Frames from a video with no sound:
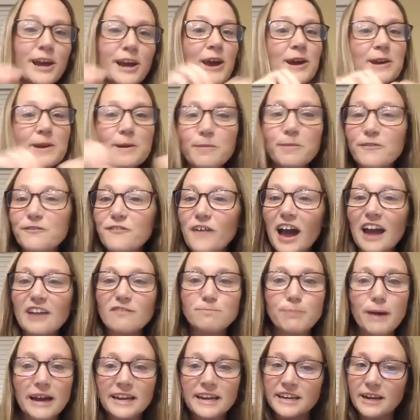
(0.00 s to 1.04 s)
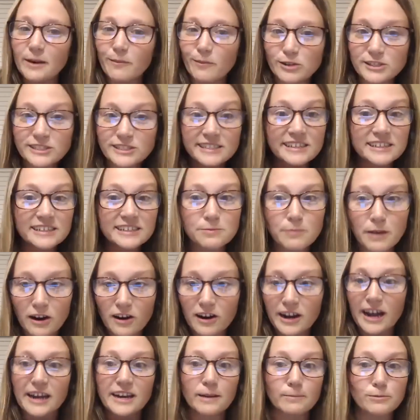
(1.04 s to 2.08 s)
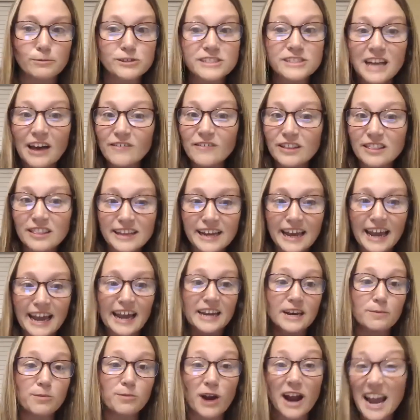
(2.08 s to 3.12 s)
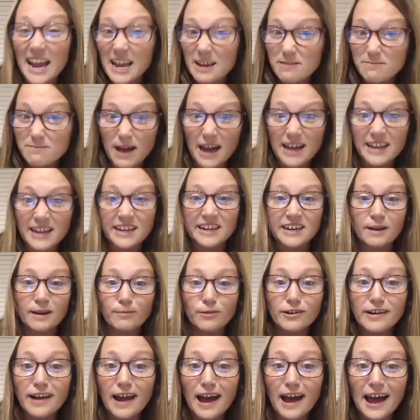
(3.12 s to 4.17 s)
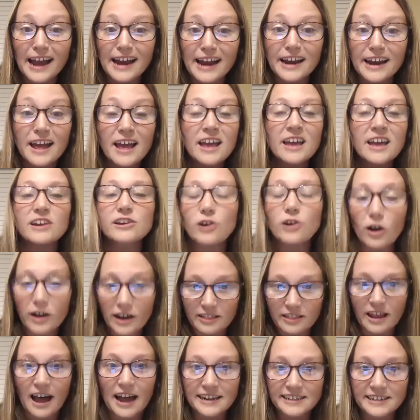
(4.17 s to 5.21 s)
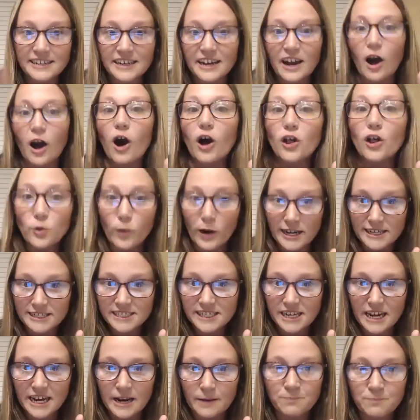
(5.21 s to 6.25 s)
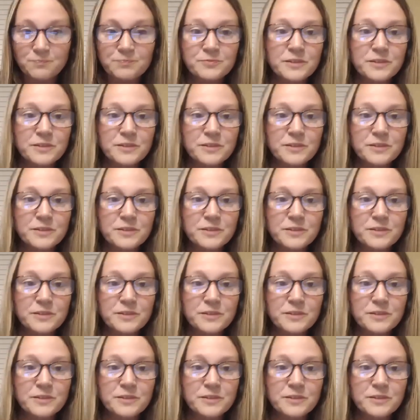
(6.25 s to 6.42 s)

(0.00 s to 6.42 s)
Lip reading: number 5, Becky, number 6, Marianne, number 7, Leanne, number 8, Becky, number 9, y'all get the idea, all the way to 10.